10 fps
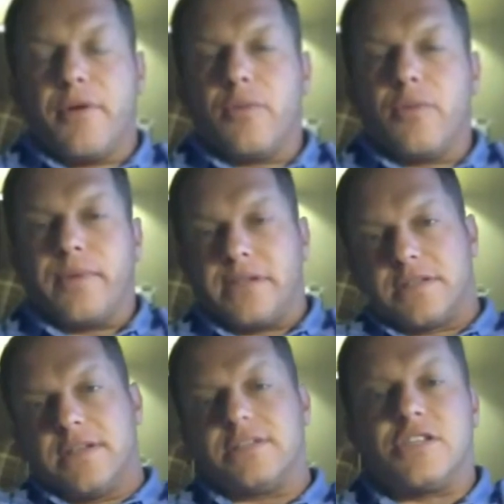
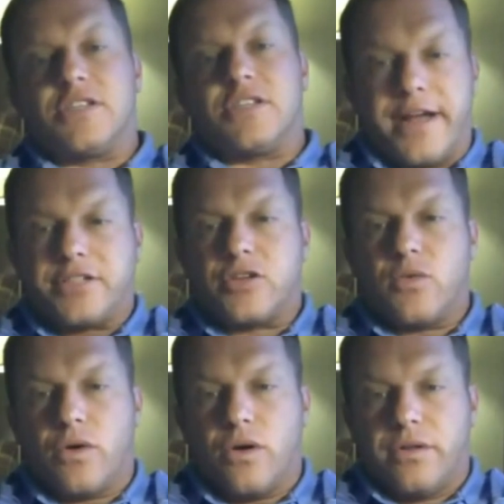purpose is to change
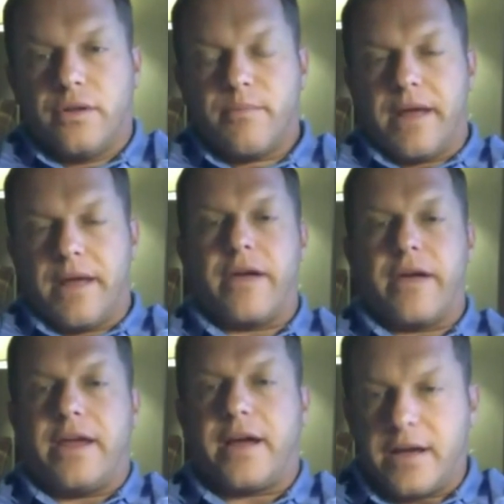the world by
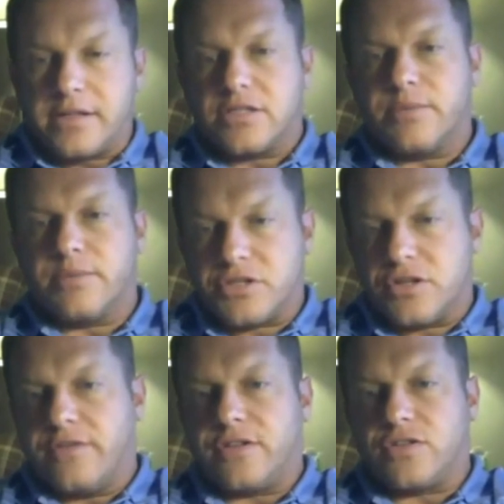creating a customer
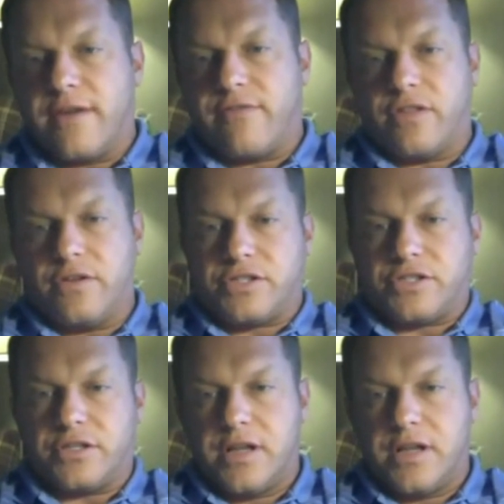service
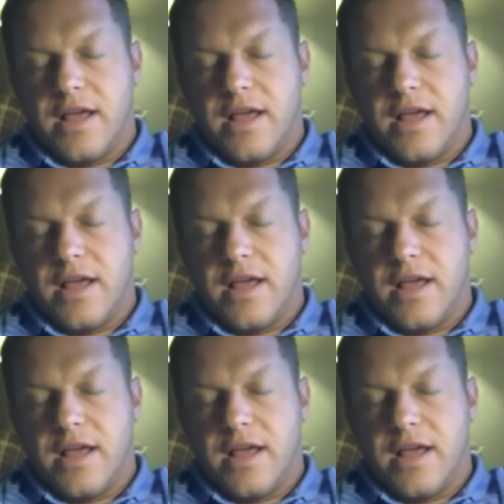revolution.